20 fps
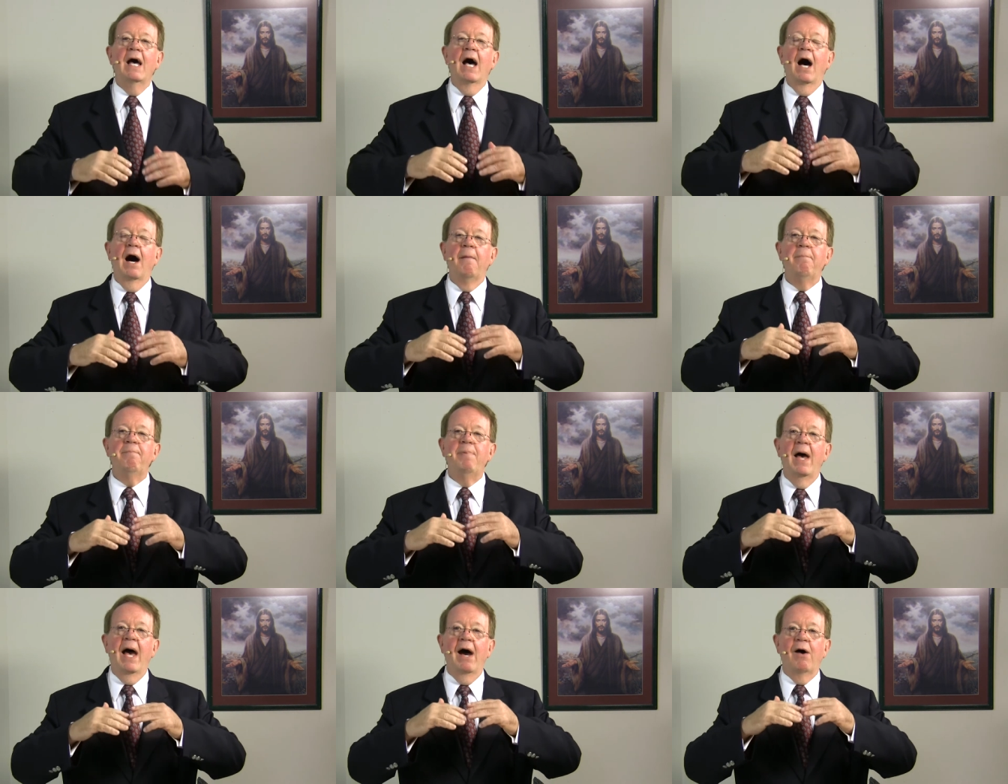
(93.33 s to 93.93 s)
a
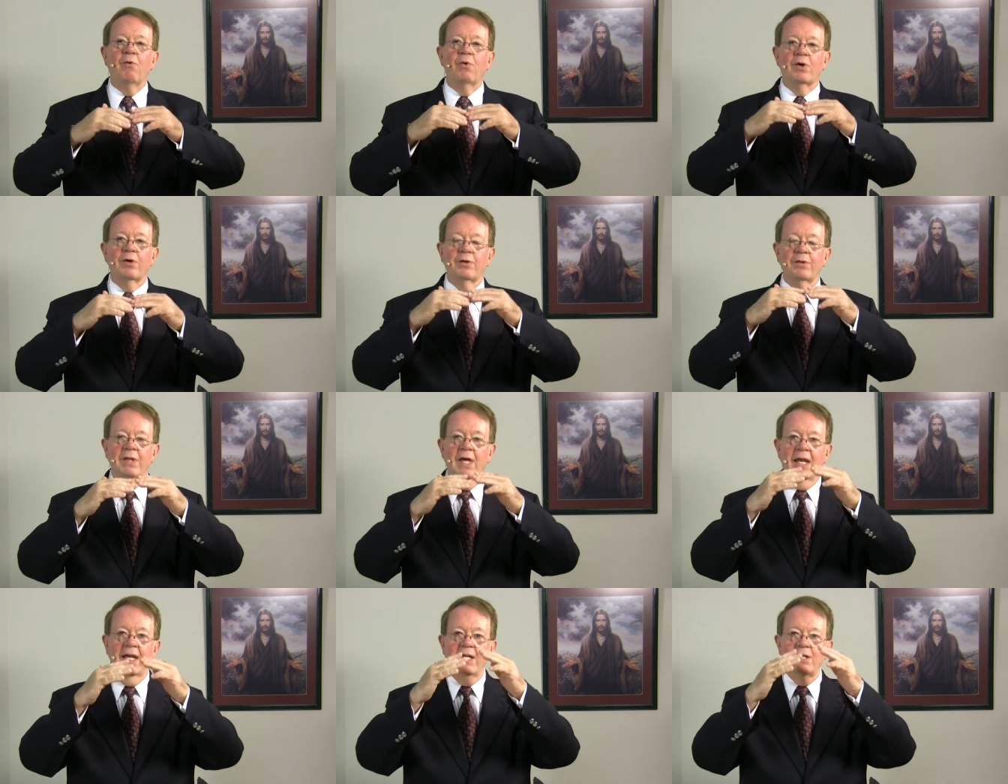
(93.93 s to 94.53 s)
power
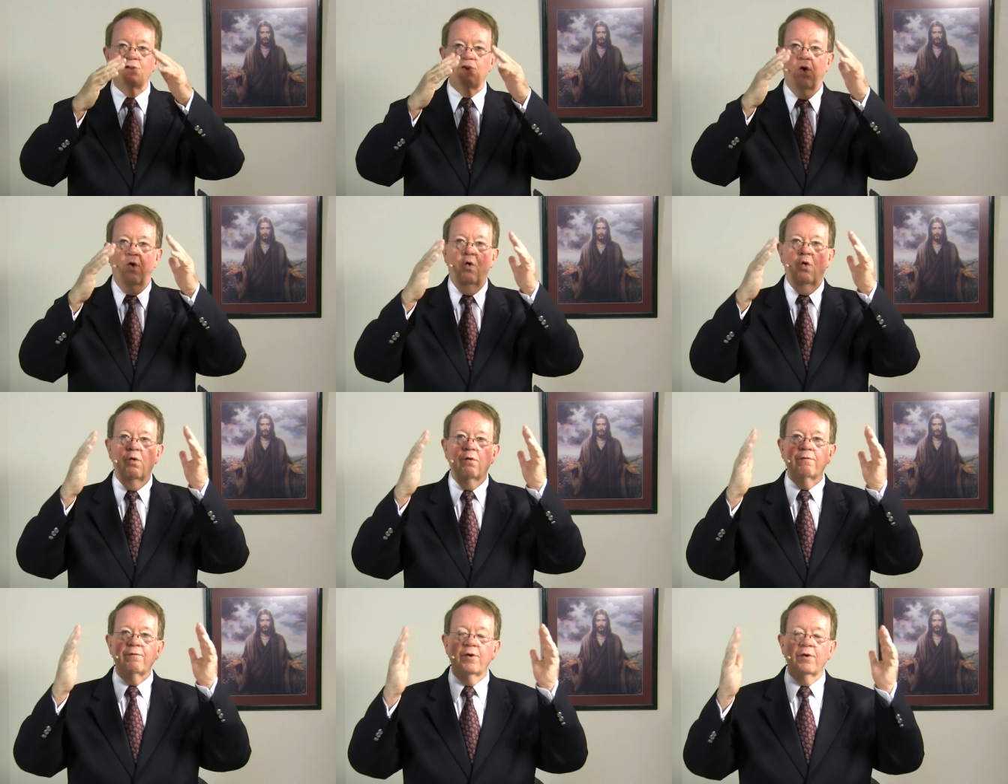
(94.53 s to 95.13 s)
that is
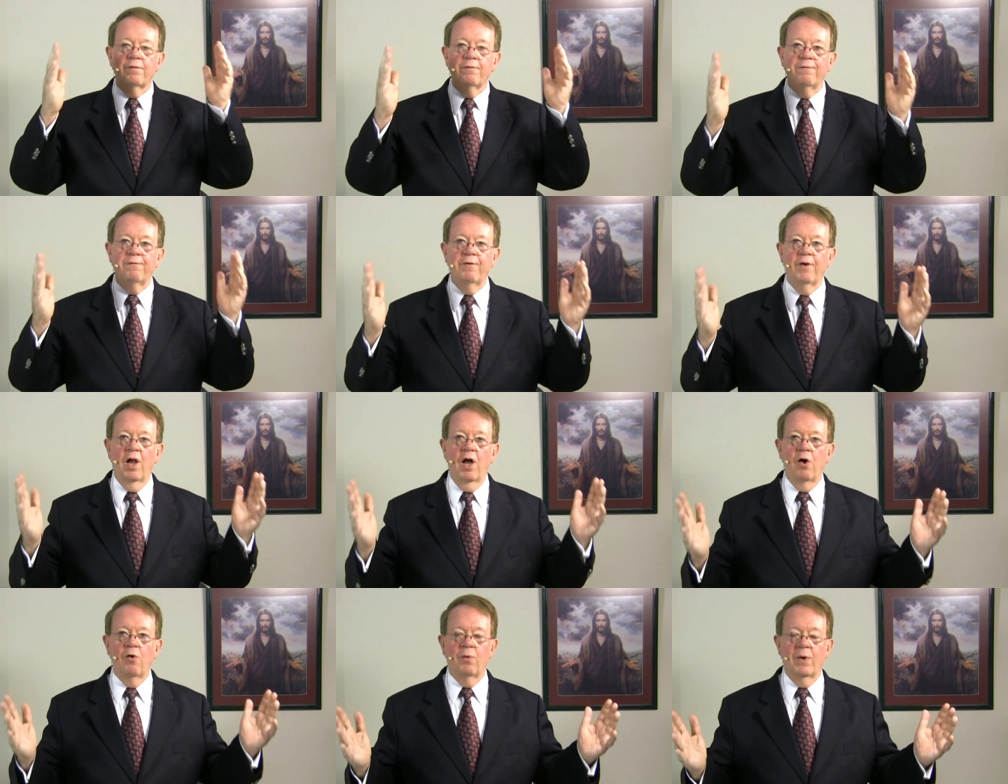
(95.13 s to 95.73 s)

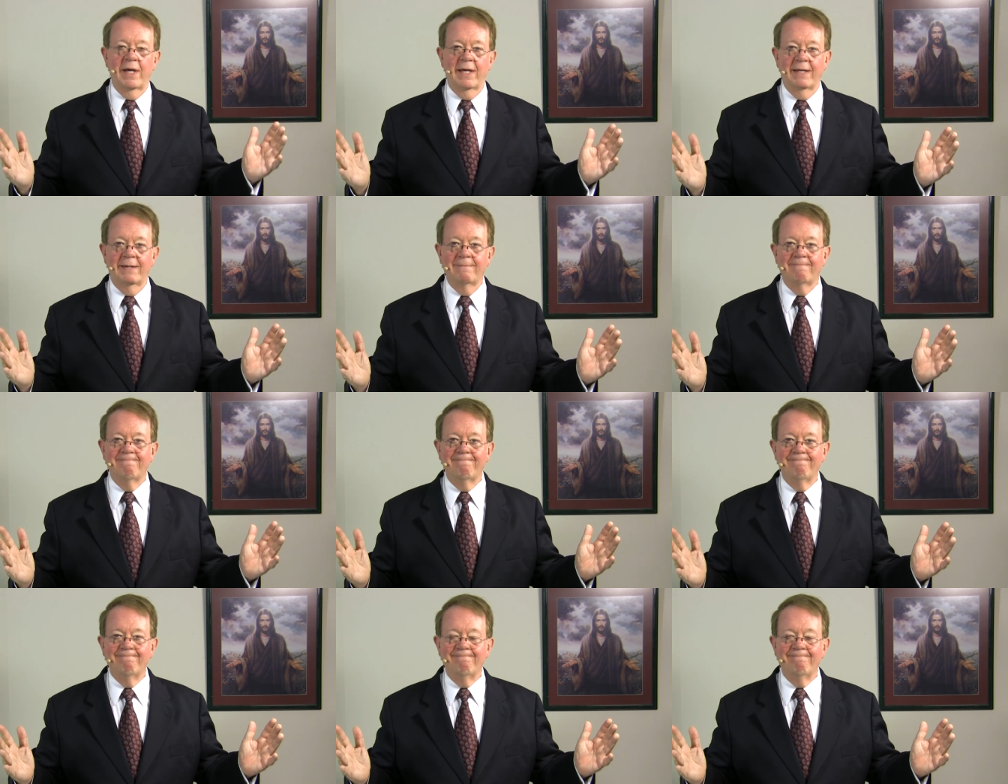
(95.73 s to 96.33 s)
overflowing
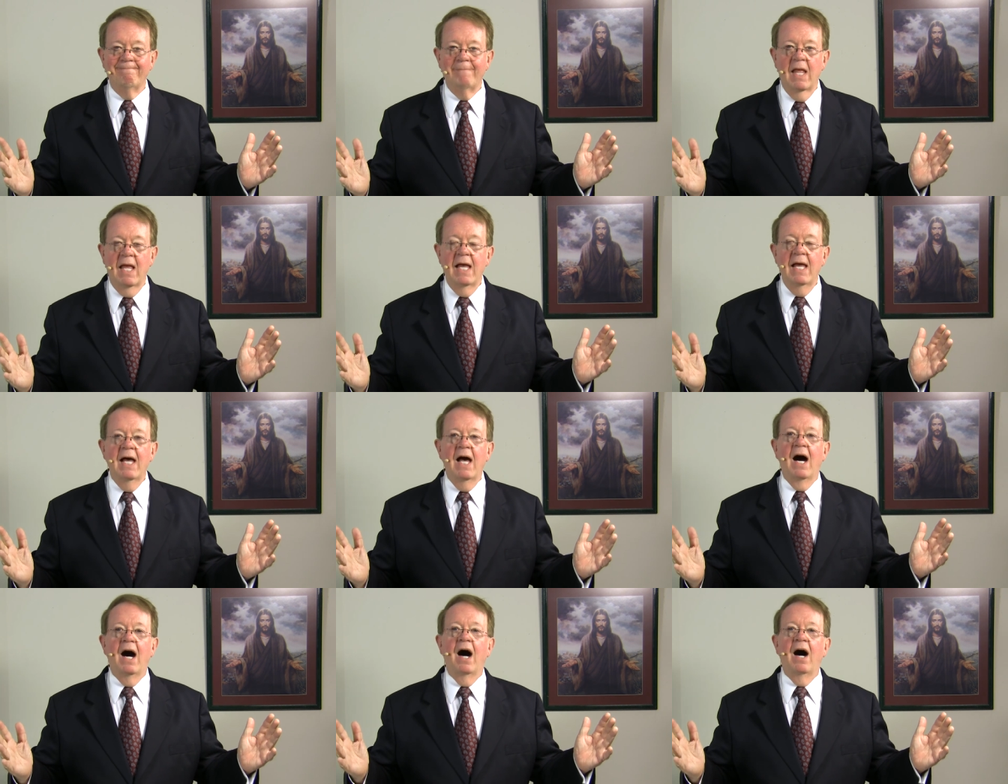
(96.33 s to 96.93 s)

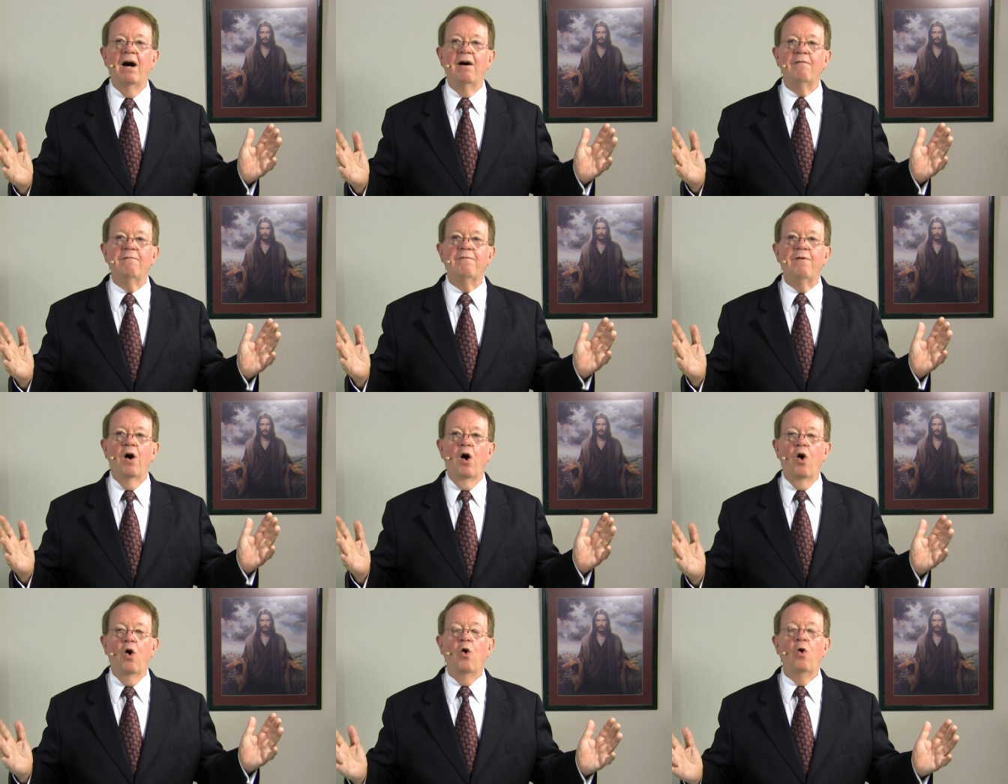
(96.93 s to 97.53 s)
of
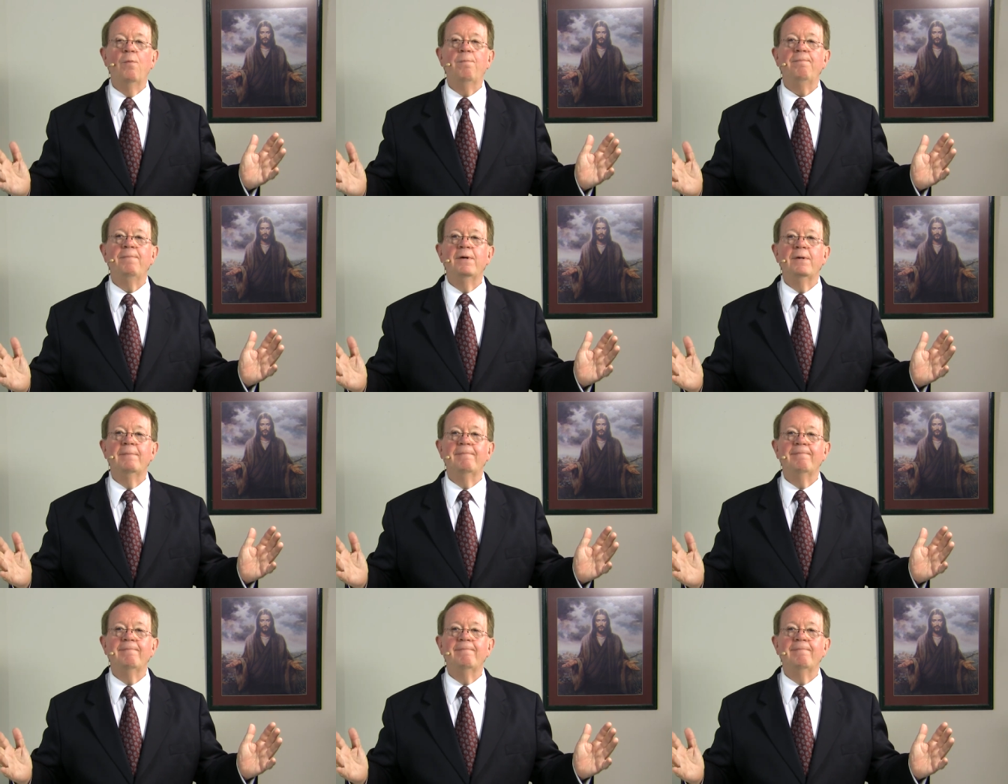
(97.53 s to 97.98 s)
hope,